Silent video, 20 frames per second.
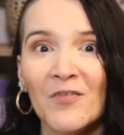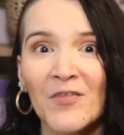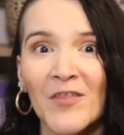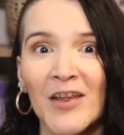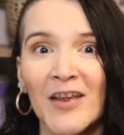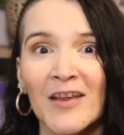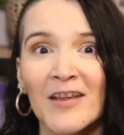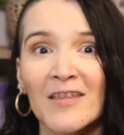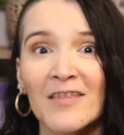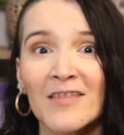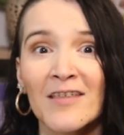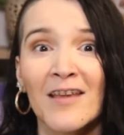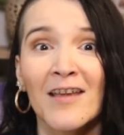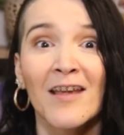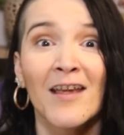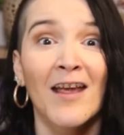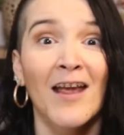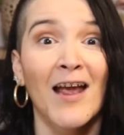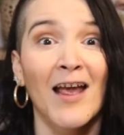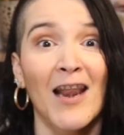things,
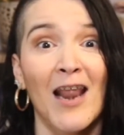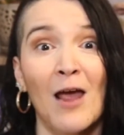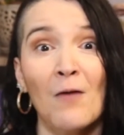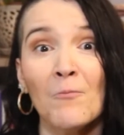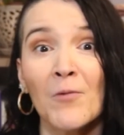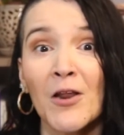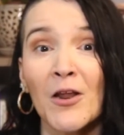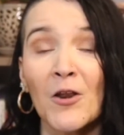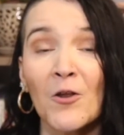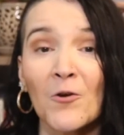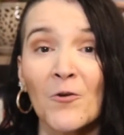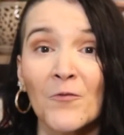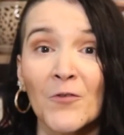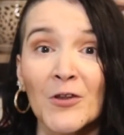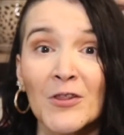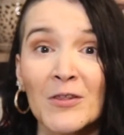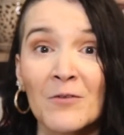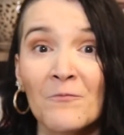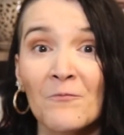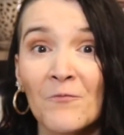and I'm going to look for
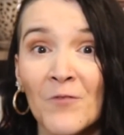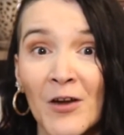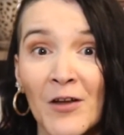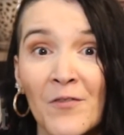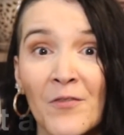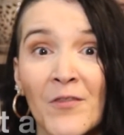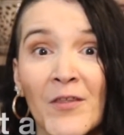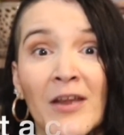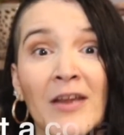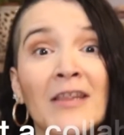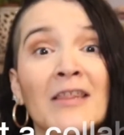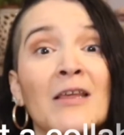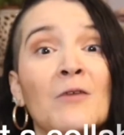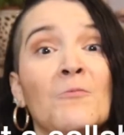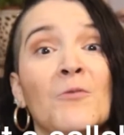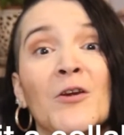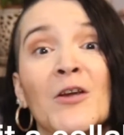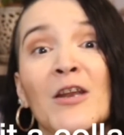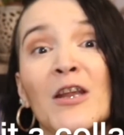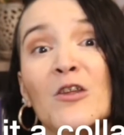some fun things, and
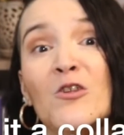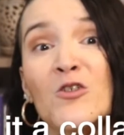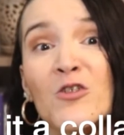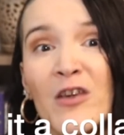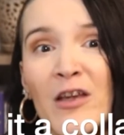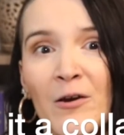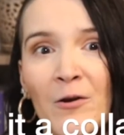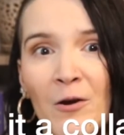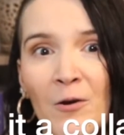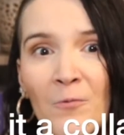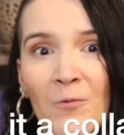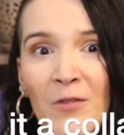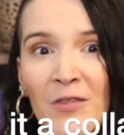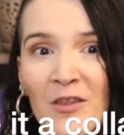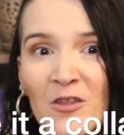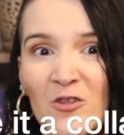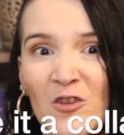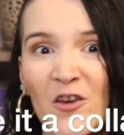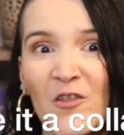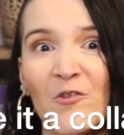we're going to share it with
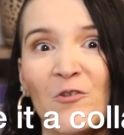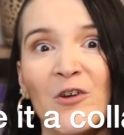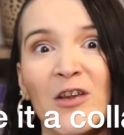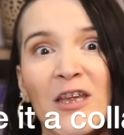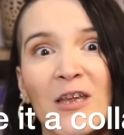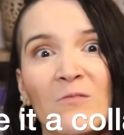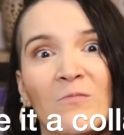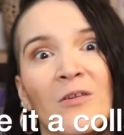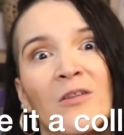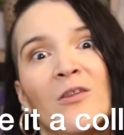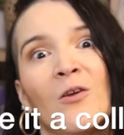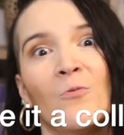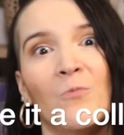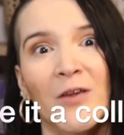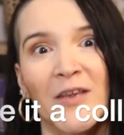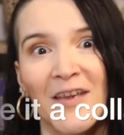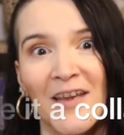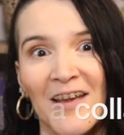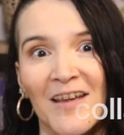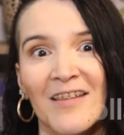each other, even though we
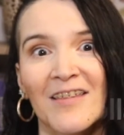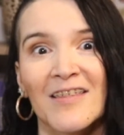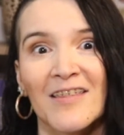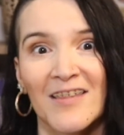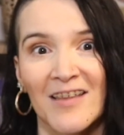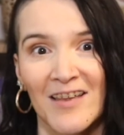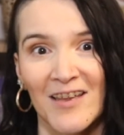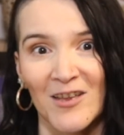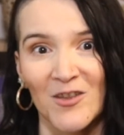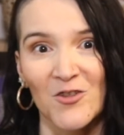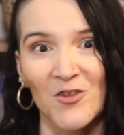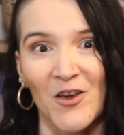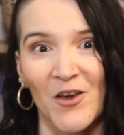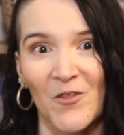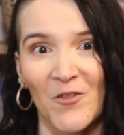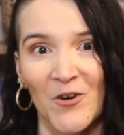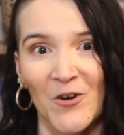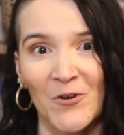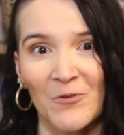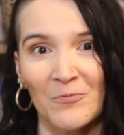can't see each
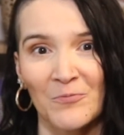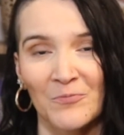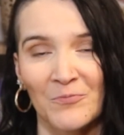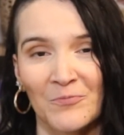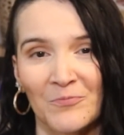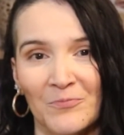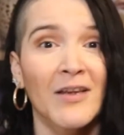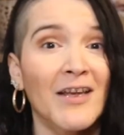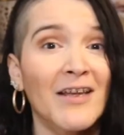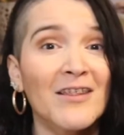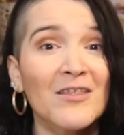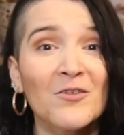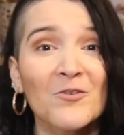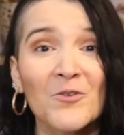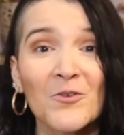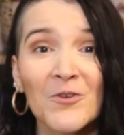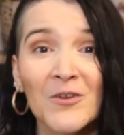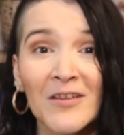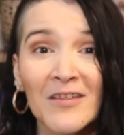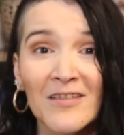other. And so
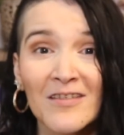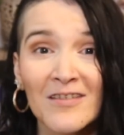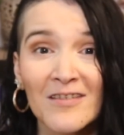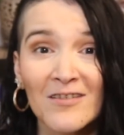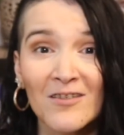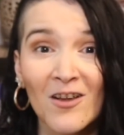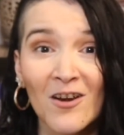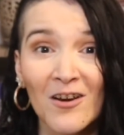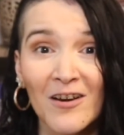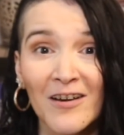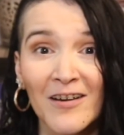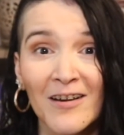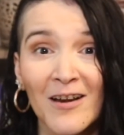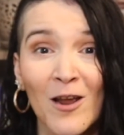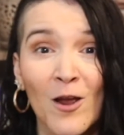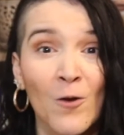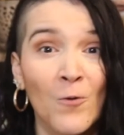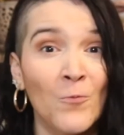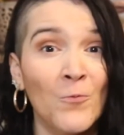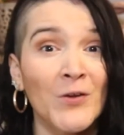you can start
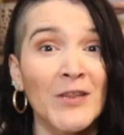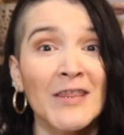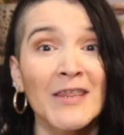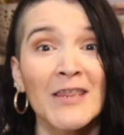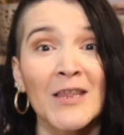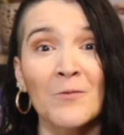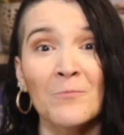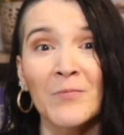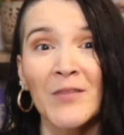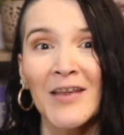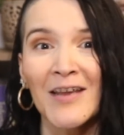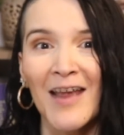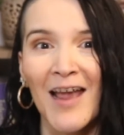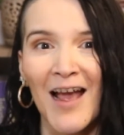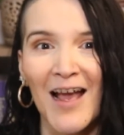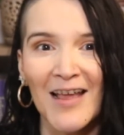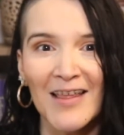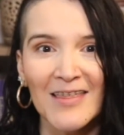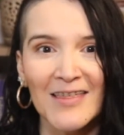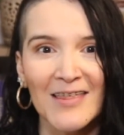with something
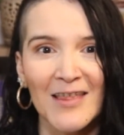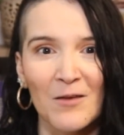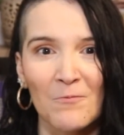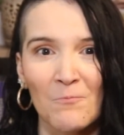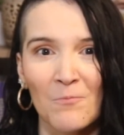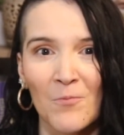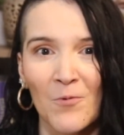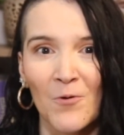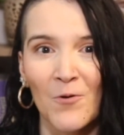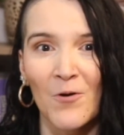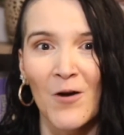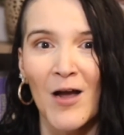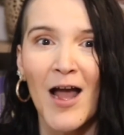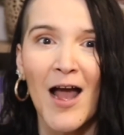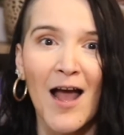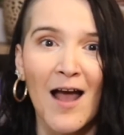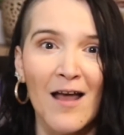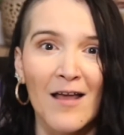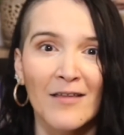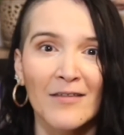as simple
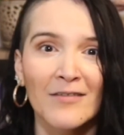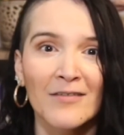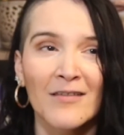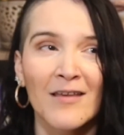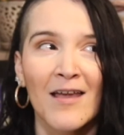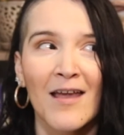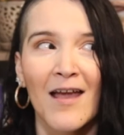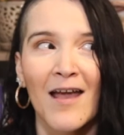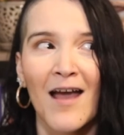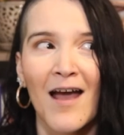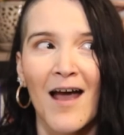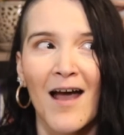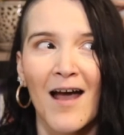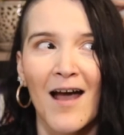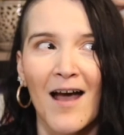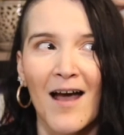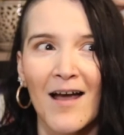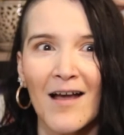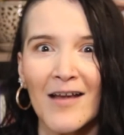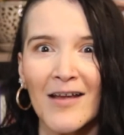as,
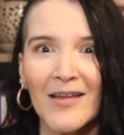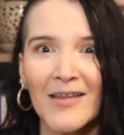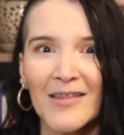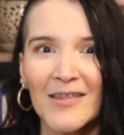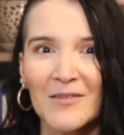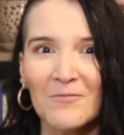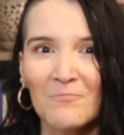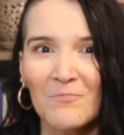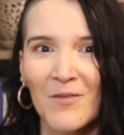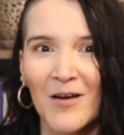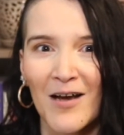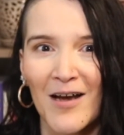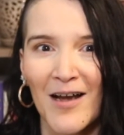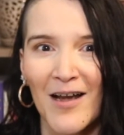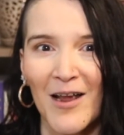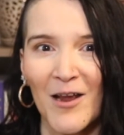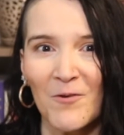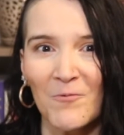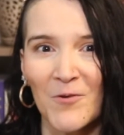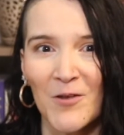I
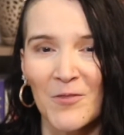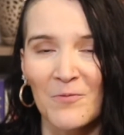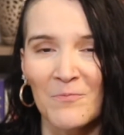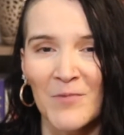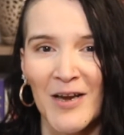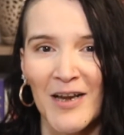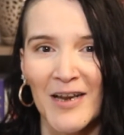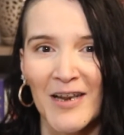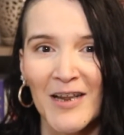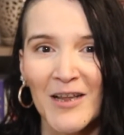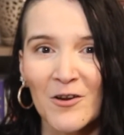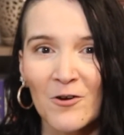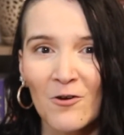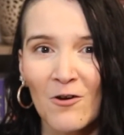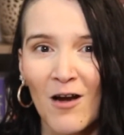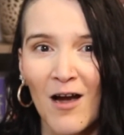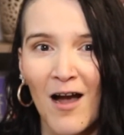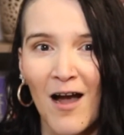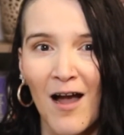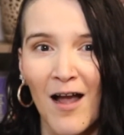spy with my
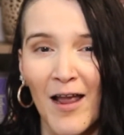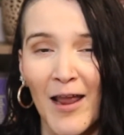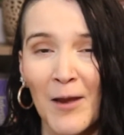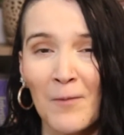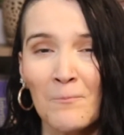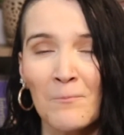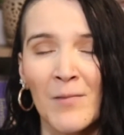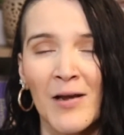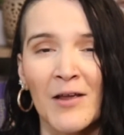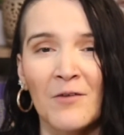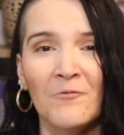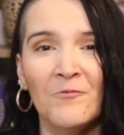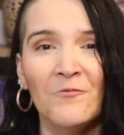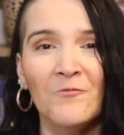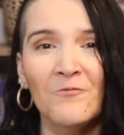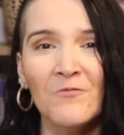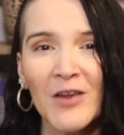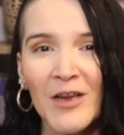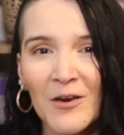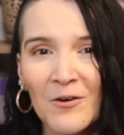little eye my
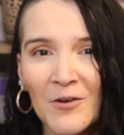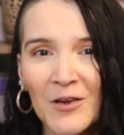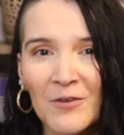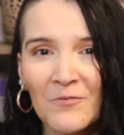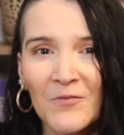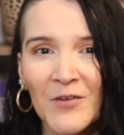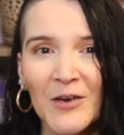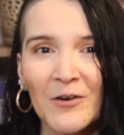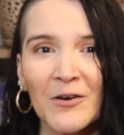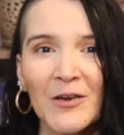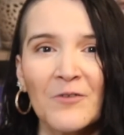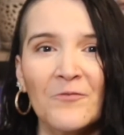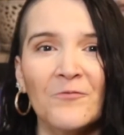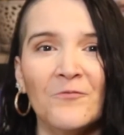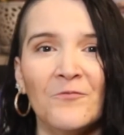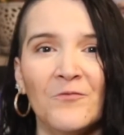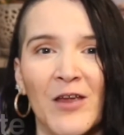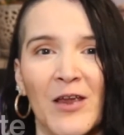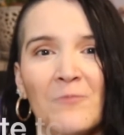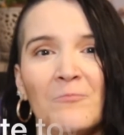very, very
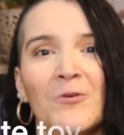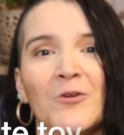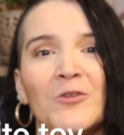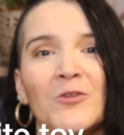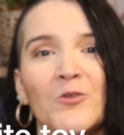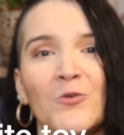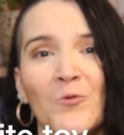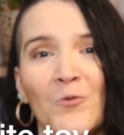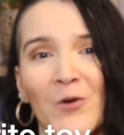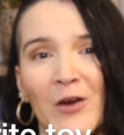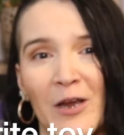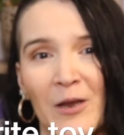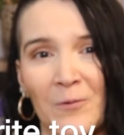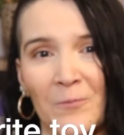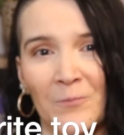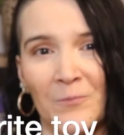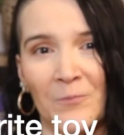favorite toy.